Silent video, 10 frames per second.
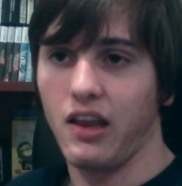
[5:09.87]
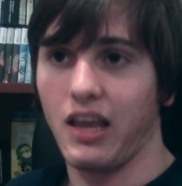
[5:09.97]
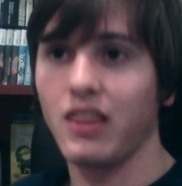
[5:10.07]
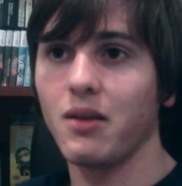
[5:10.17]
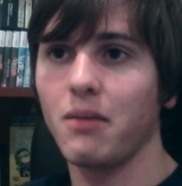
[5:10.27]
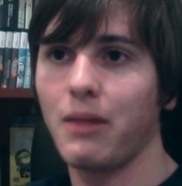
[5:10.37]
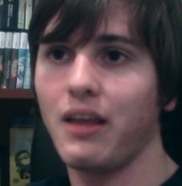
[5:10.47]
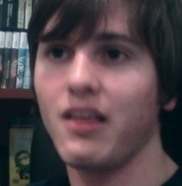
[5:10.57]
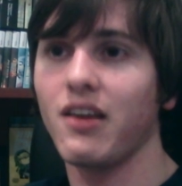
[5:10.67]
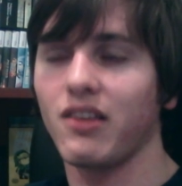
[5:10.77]
get them to
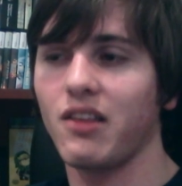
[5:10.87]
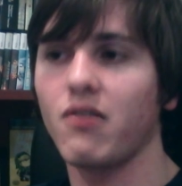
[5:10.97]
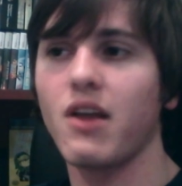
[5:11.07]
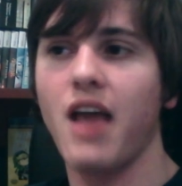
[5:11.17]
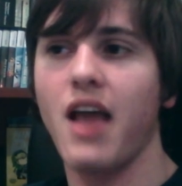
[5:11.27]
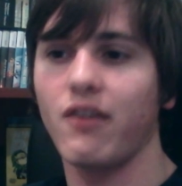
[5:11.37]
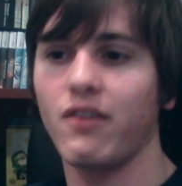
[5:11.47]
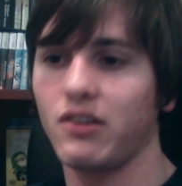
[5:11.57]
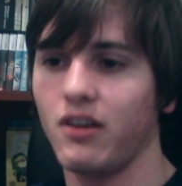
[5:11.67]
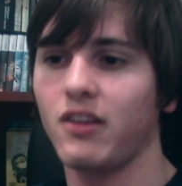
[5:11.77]
play this. They're going to have a
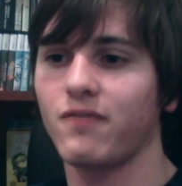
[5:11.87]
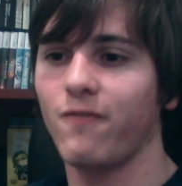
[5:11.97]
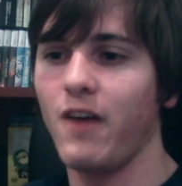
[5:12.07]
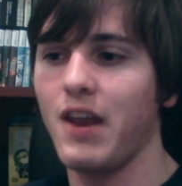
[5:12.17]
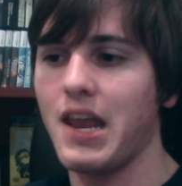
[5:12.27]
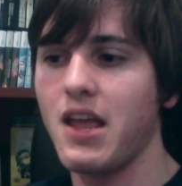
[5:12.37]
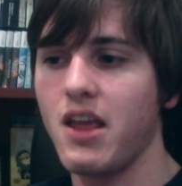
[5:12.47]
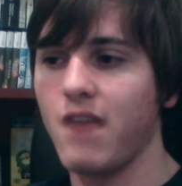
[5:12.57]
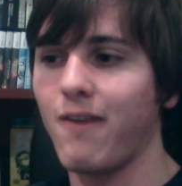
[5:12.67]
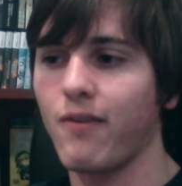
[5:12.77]
ton of fun.
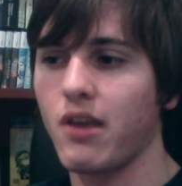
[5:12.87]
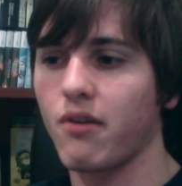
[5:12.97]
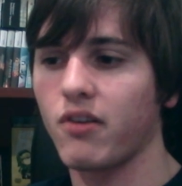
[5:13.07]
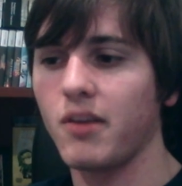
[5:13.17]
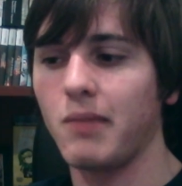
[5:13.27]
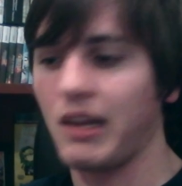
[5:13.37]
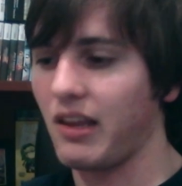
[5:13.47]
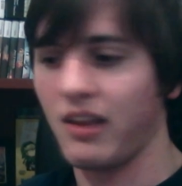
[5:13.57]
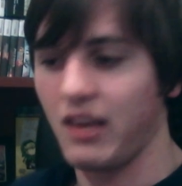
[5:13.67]
If you have a younger sibling,